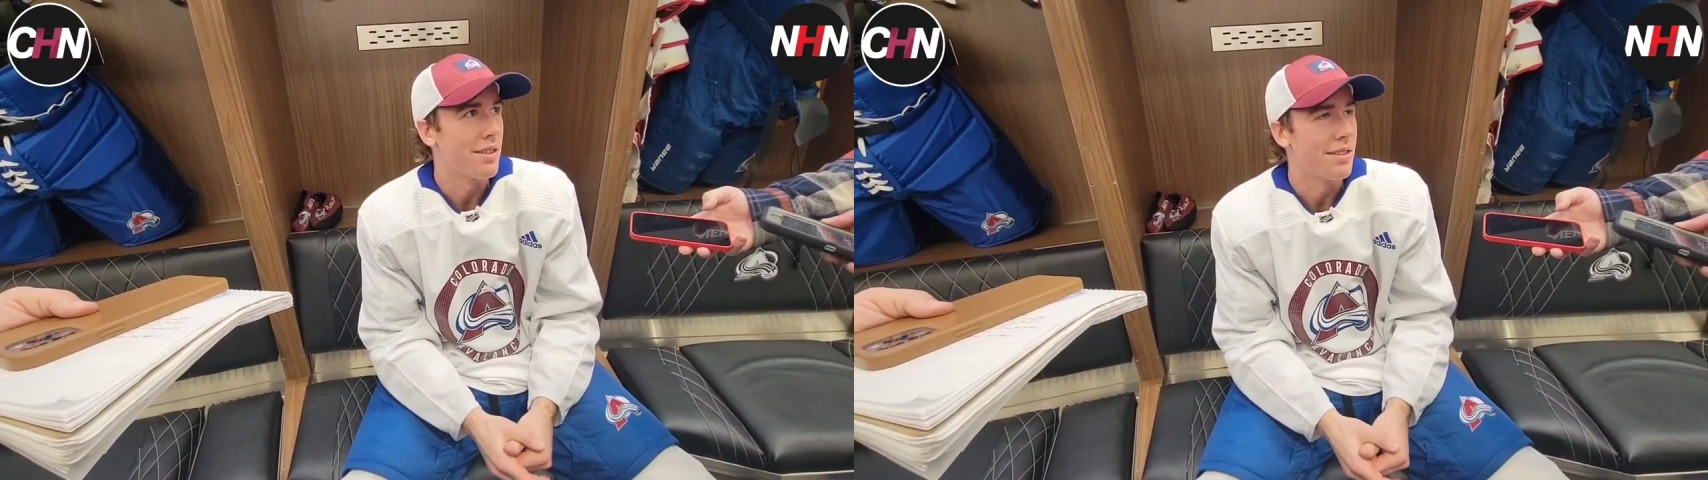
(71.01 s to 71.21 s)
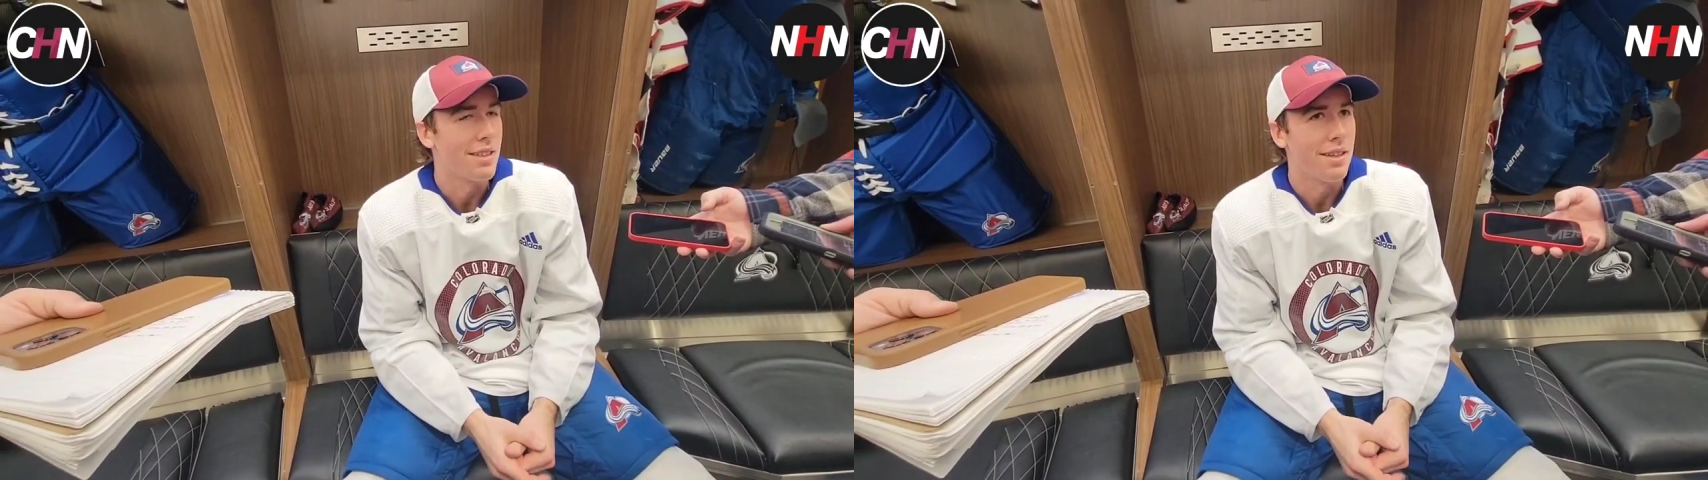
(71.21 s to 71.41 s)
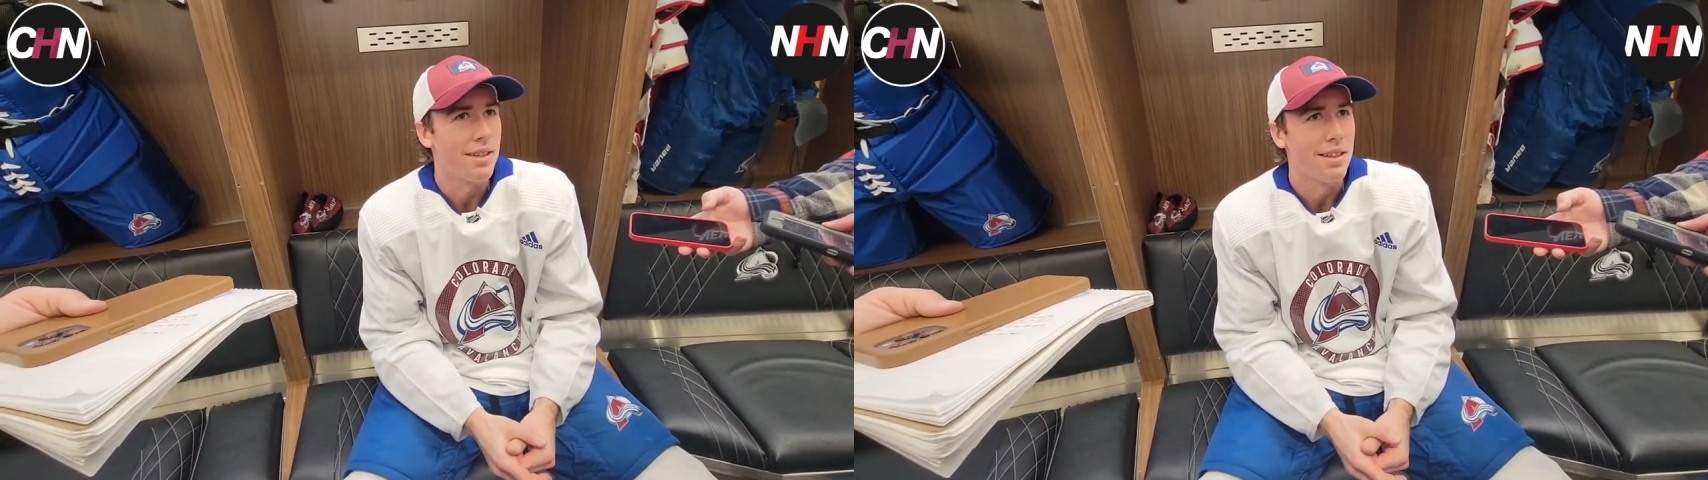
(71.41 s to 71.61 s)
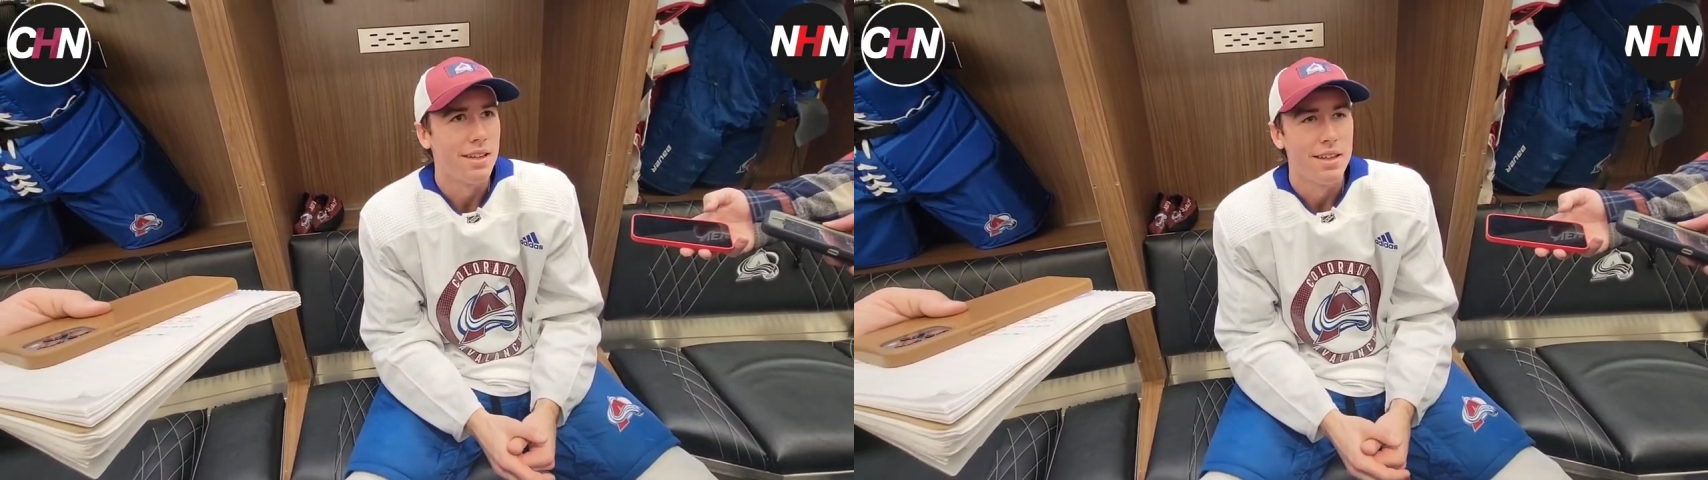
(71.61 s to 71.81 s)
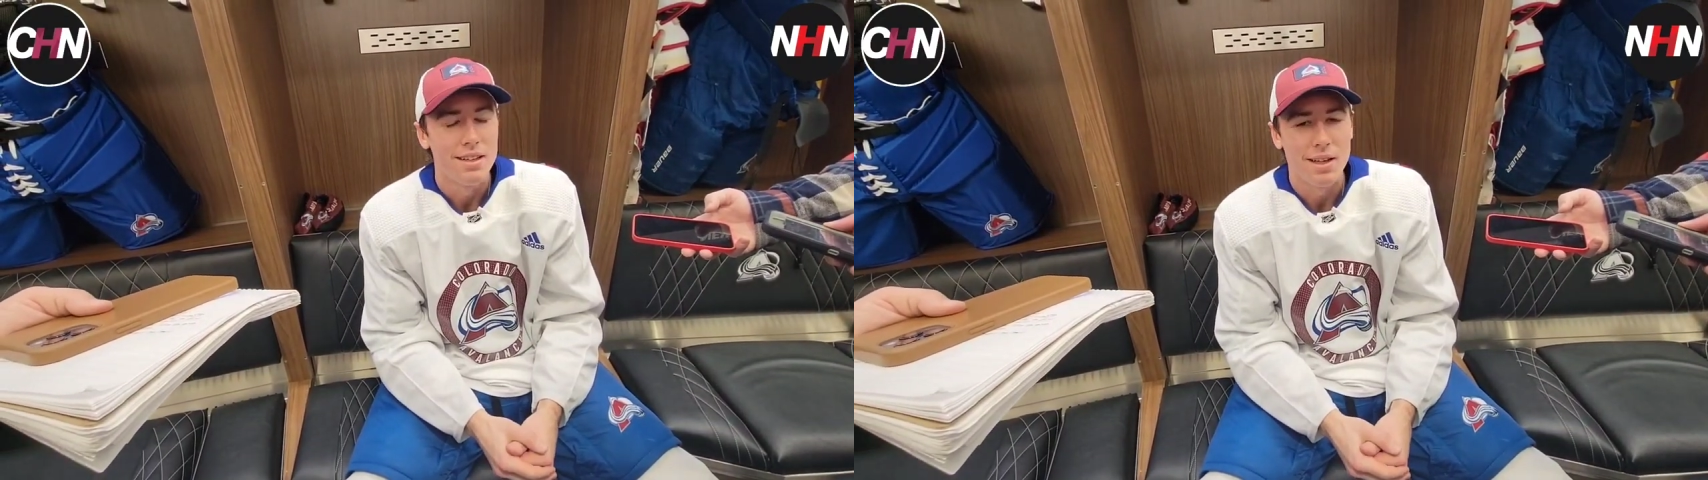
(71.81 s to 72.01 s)
since they
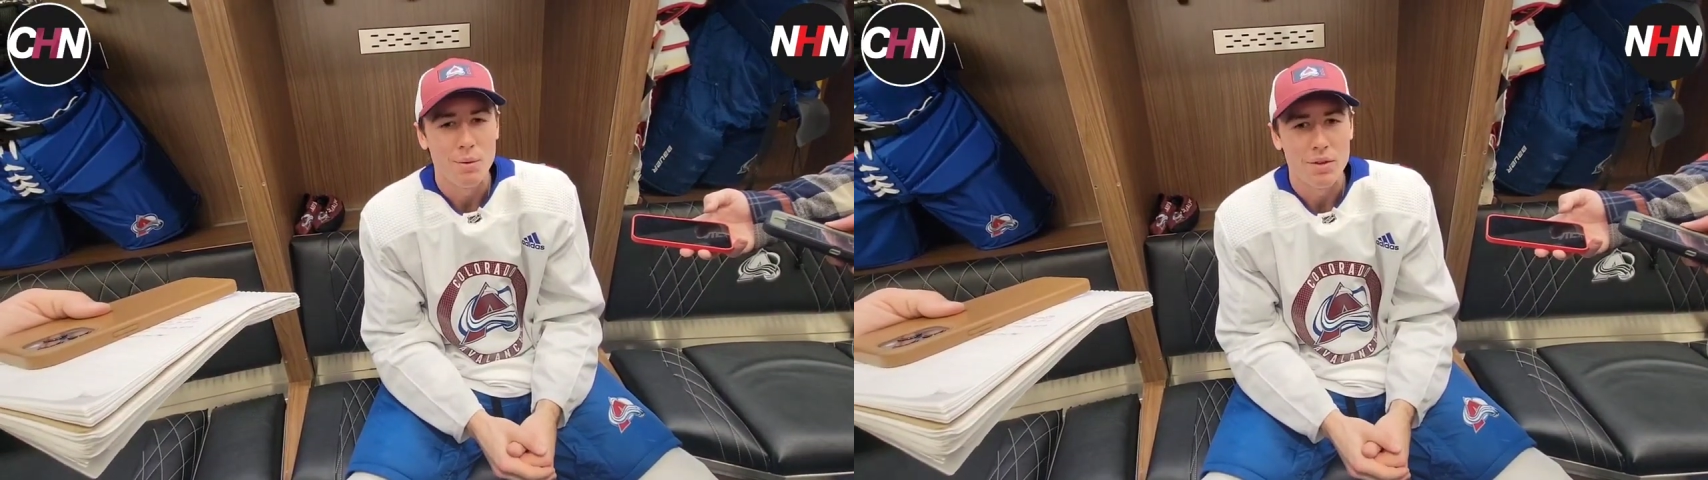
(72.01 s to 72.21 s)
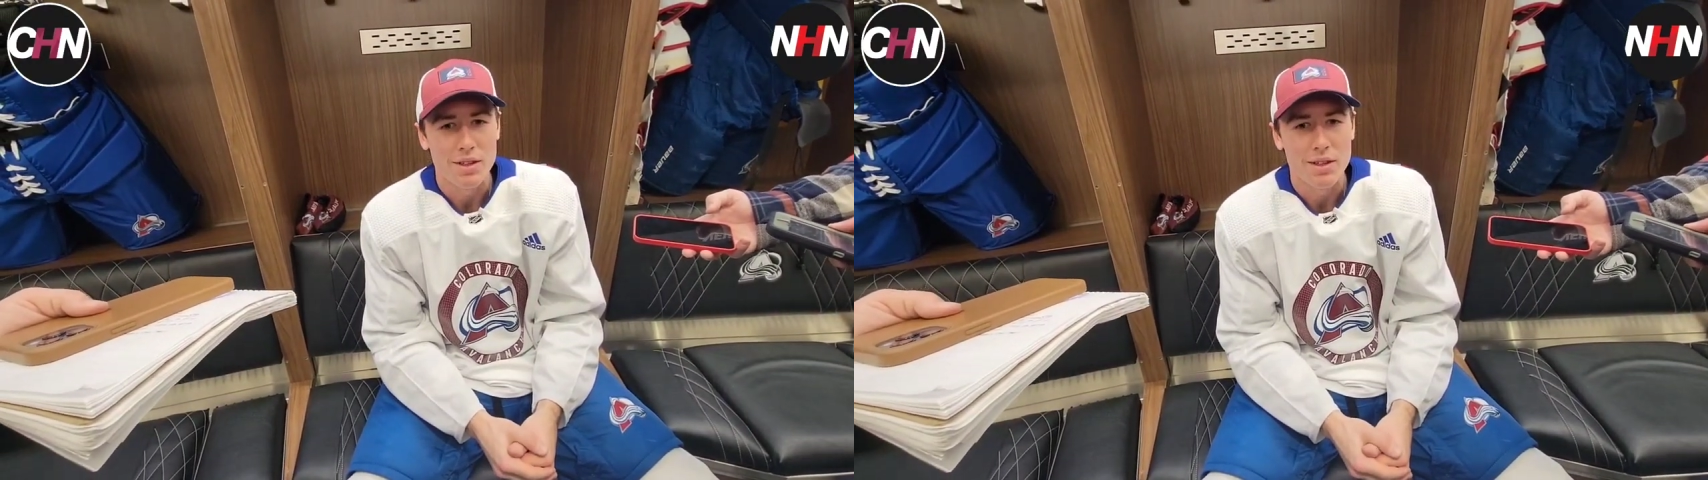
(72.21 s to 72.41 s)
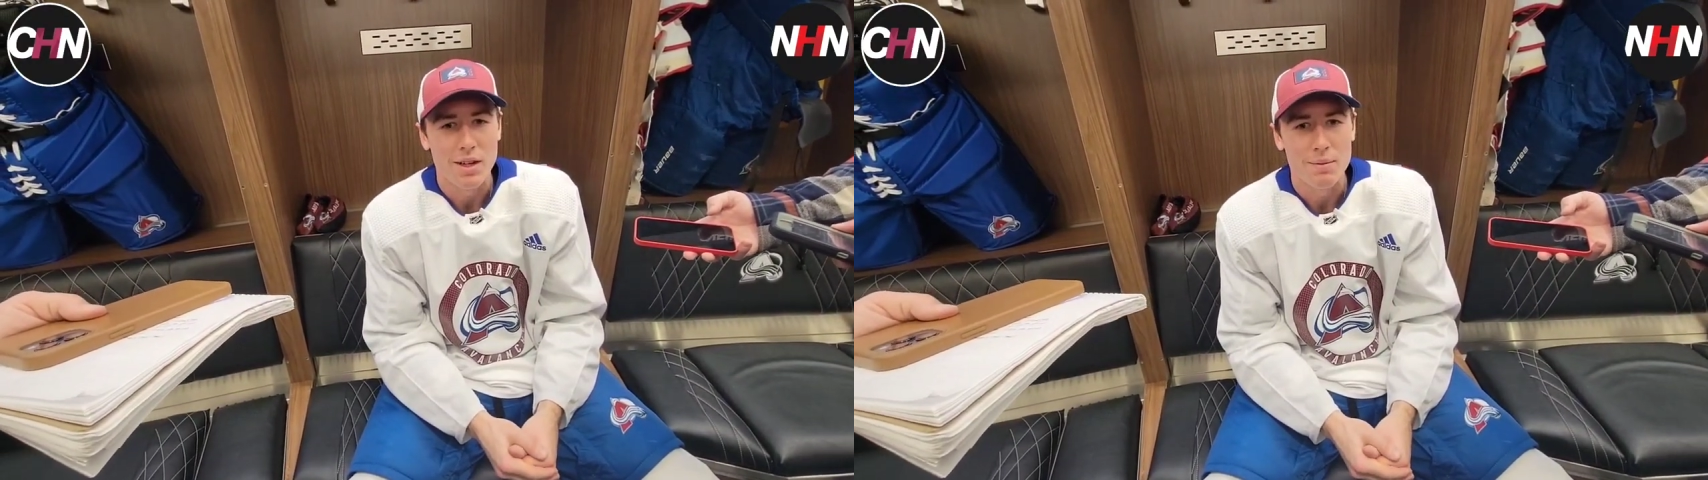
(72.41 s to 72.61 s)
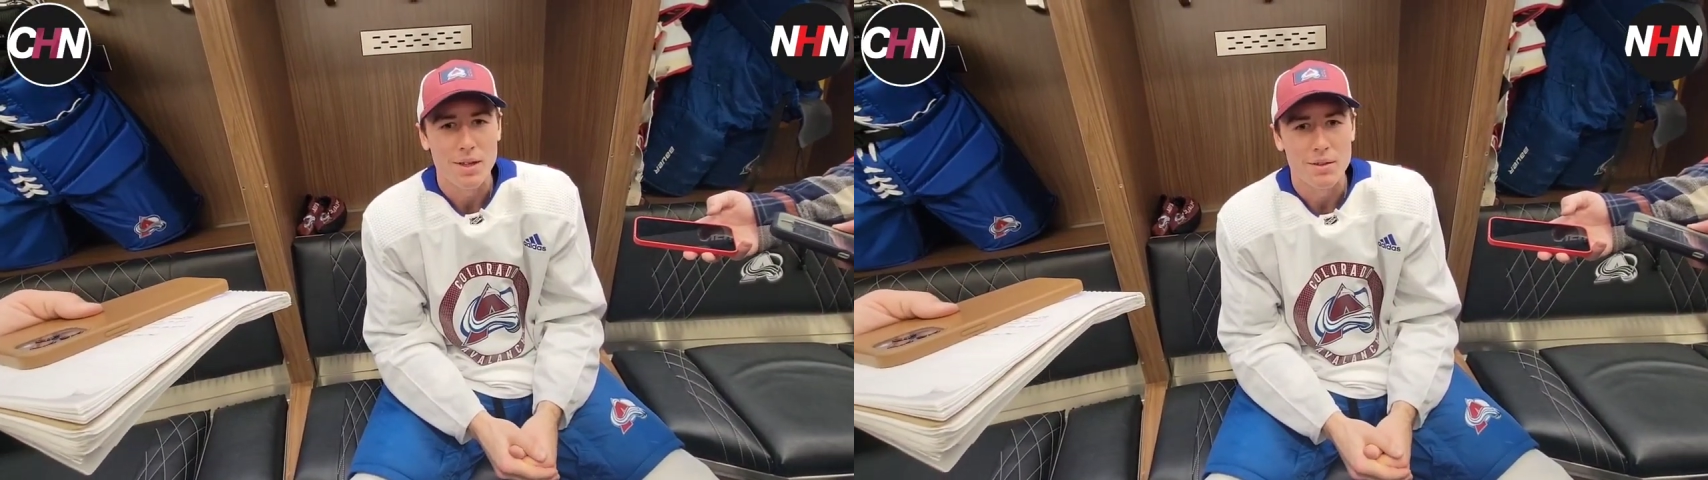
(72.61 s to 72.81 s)
they won the cup.